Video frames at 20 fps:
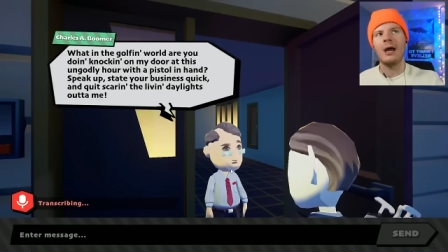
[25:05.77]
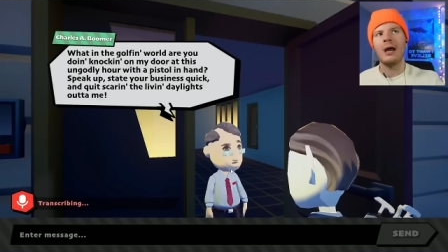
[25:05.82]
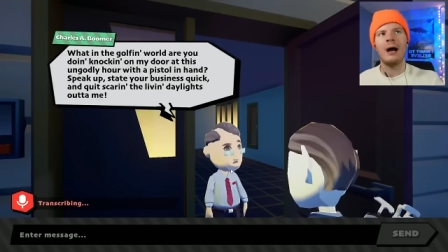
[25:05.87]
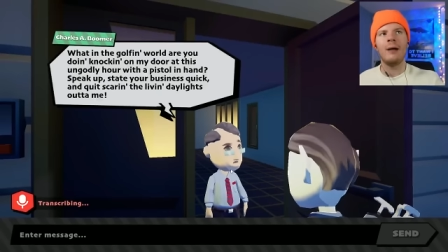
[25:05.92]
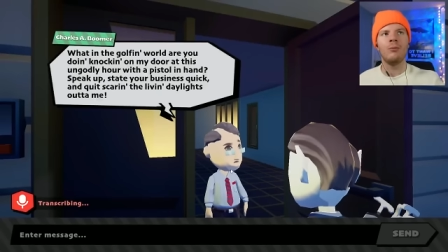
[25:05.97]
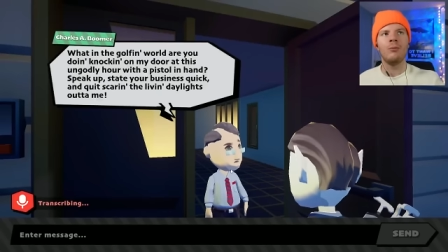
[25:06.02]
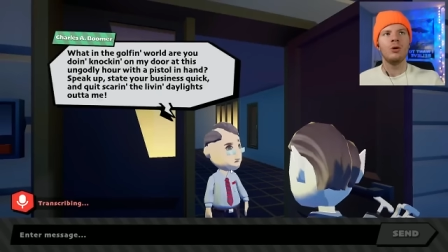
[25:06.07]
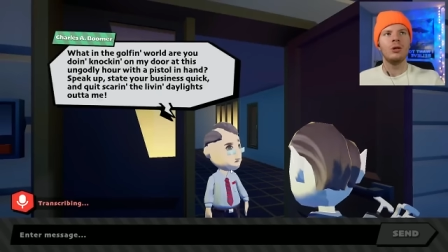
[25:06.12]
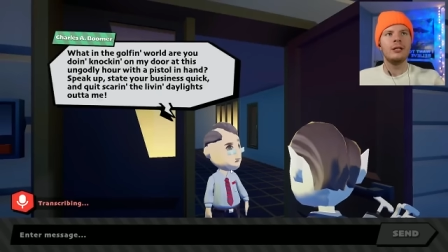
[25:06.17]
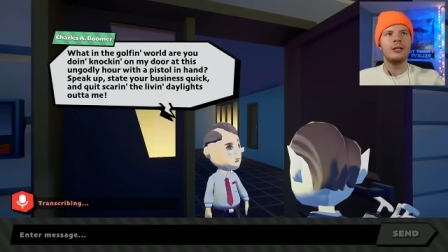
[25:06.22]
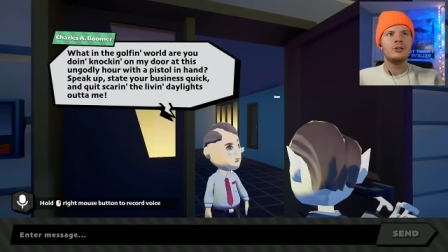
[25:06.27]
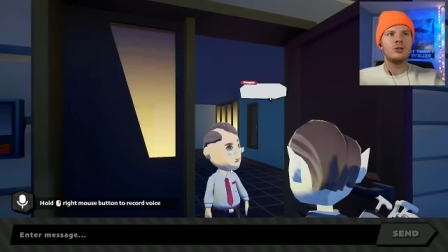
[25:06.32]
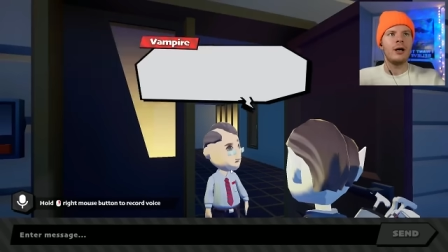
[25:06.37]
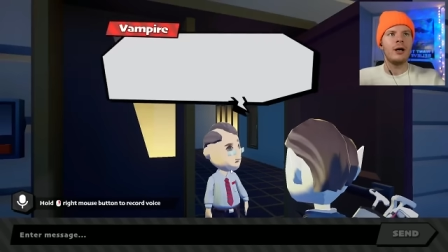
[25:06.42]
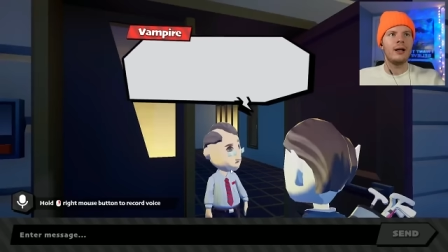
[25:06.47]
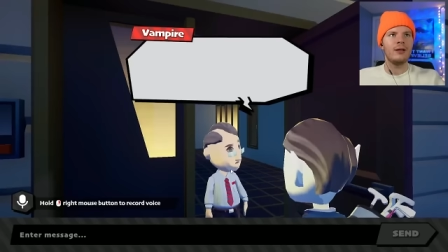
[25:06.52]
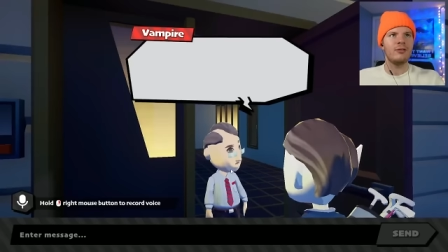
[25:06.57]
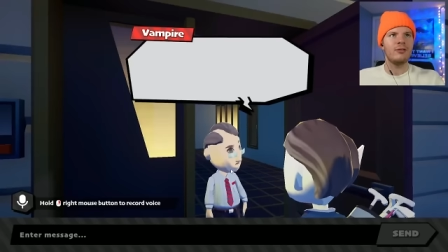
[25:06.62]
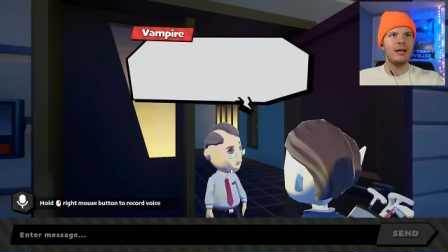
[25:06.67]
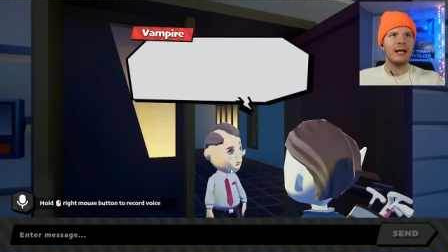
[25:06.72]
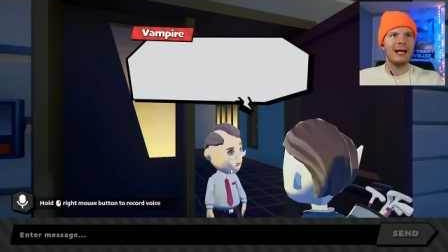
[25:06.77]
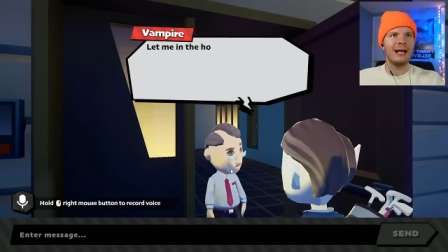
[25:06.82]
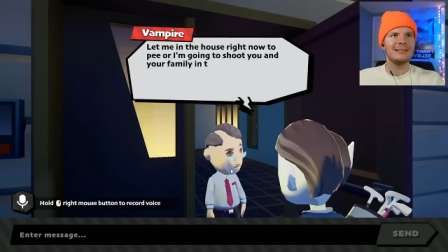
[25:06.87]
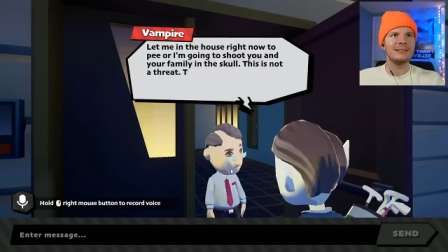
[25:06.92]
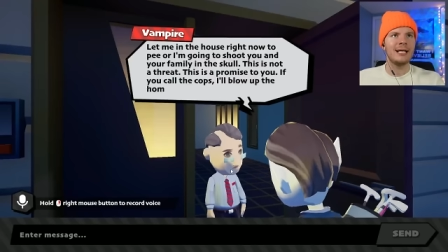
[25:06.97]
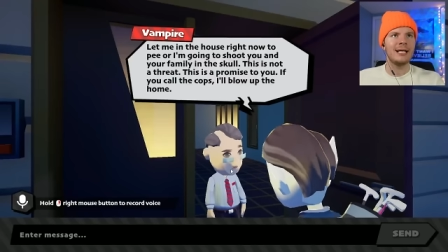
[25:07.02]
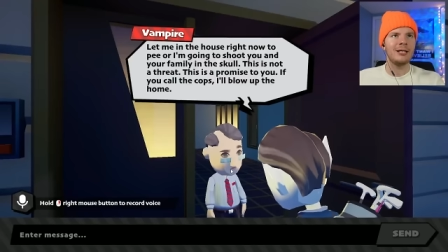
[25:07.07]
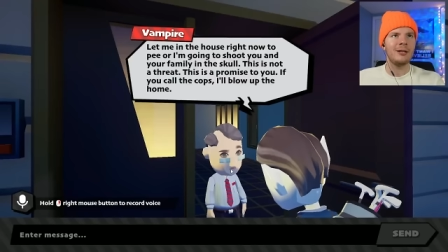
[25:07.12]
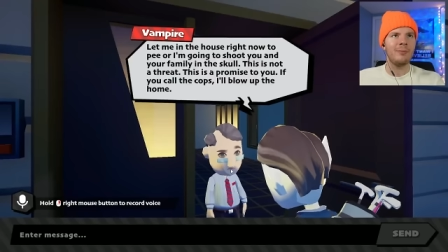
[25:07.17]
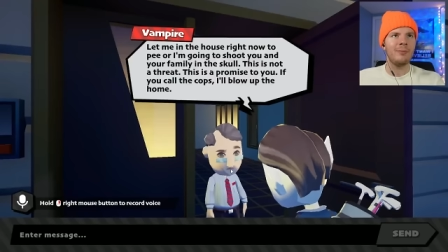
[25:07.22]
I'm really trying to think
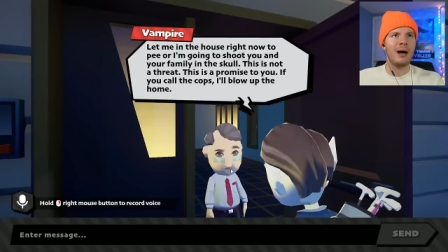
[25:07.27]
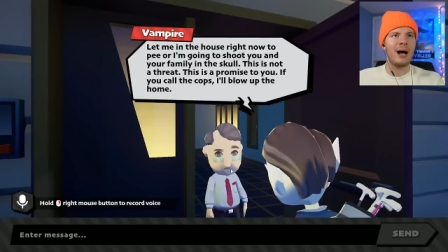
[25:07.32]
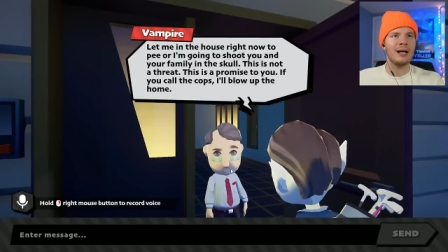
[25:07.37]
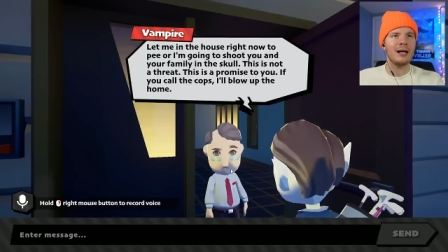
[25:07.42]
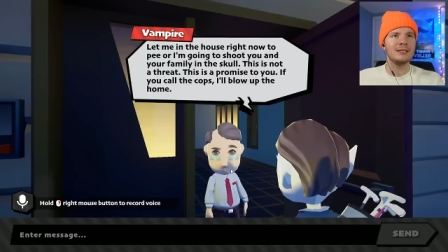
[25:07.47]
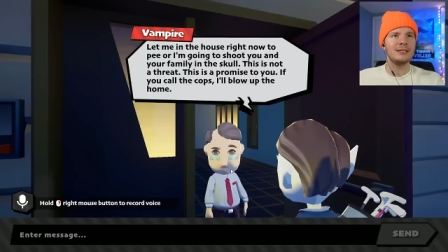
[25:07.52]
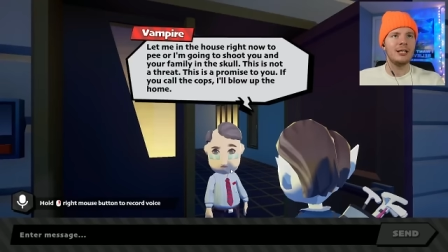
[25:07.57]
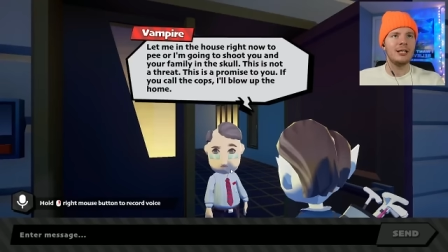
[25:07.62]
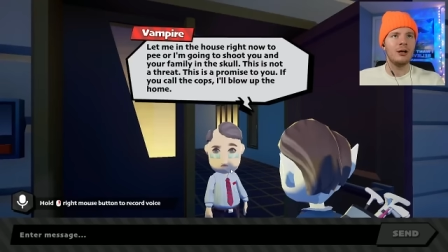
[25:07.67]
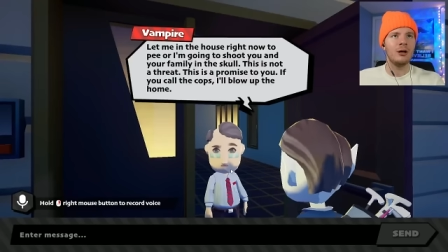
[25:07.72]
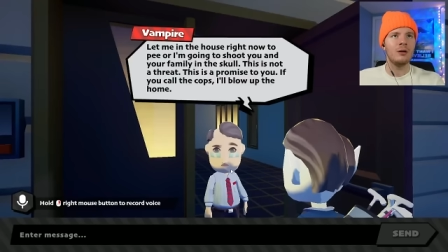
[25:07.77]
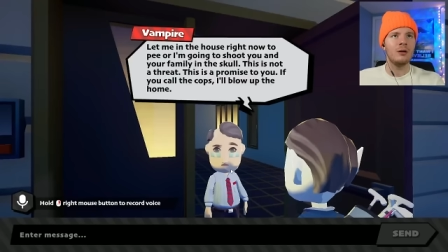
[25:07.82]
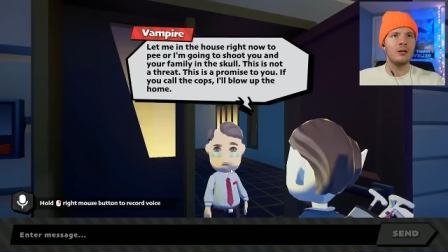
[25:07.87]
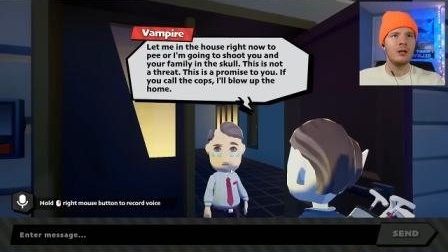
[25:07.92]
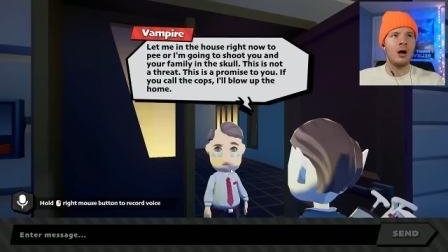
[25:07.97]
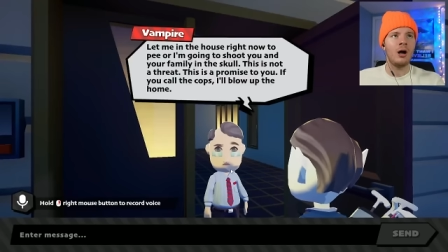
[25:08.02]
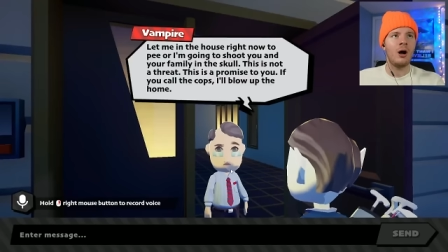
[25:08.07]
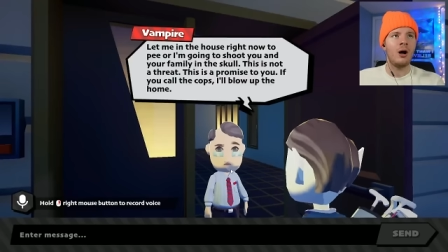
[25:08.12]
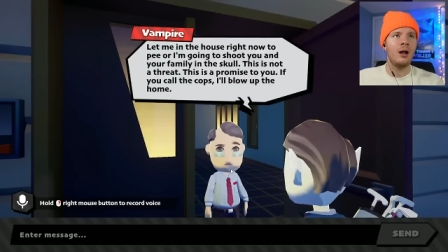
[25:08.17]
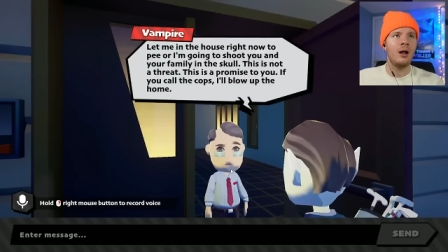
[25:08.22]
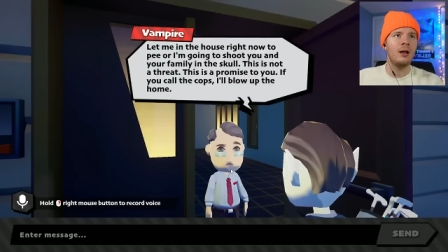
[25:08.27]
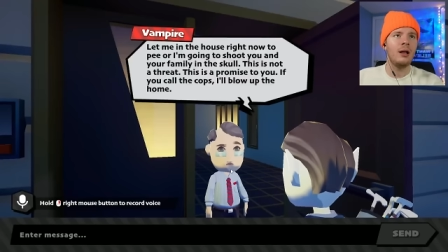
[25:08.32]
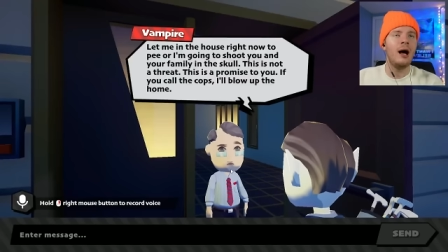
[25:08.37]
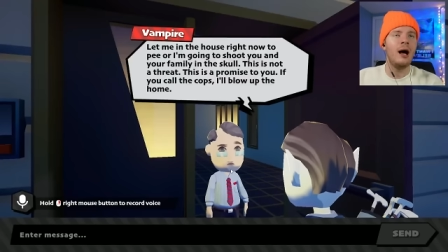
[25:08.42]
outside the box here, y'all.